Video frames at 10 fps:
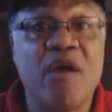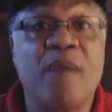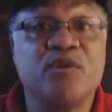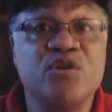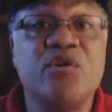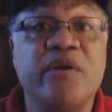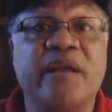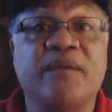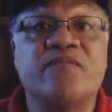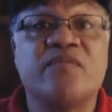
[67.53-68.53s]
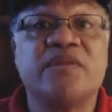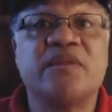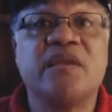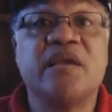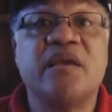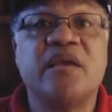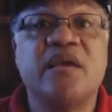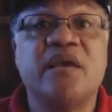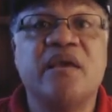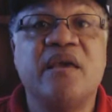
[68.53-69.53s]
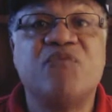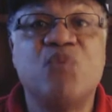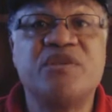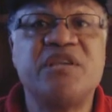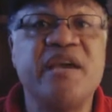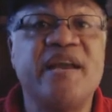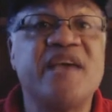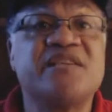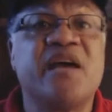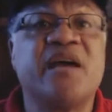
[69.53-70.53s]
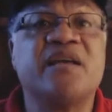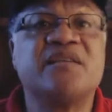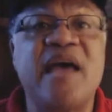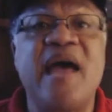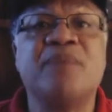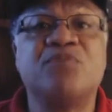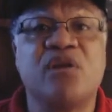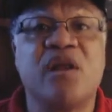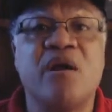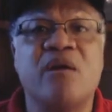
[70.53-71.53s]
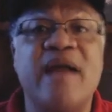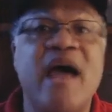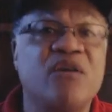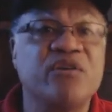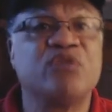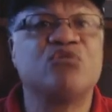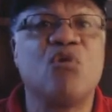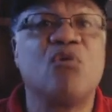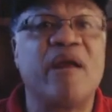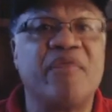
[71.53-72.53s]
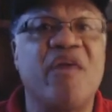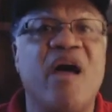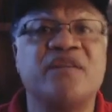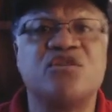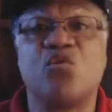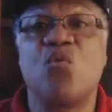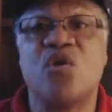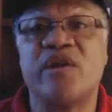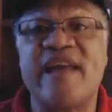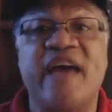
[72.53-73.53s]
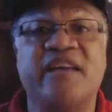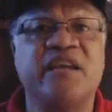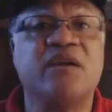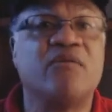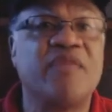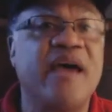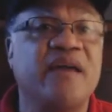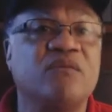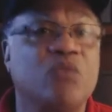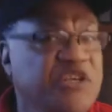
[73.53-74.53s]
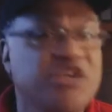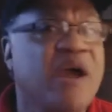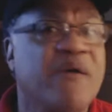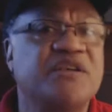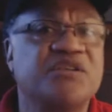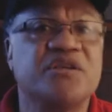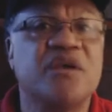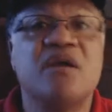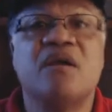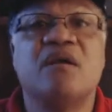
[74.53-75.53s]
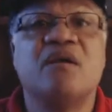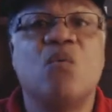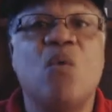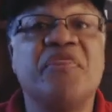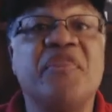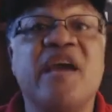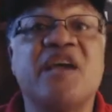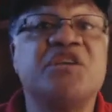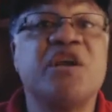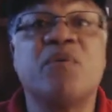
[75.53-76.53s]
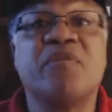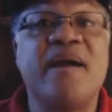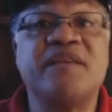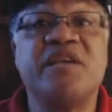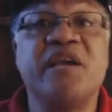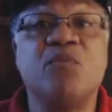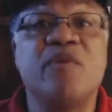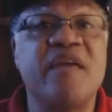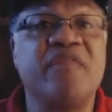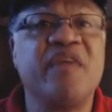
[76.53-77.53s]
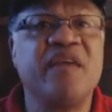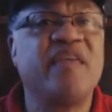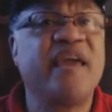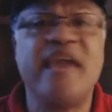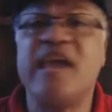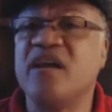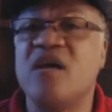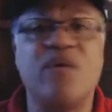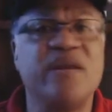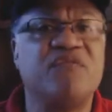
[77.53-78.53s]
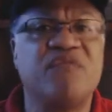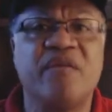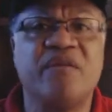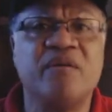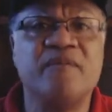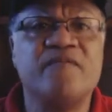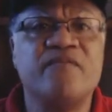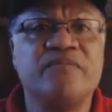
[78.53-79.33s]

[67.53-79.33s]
opportunity. If we'll see it as a time to learn how to control our thoughts toward an ideal that we cherish. One thing I share with my team when they think they can't go any further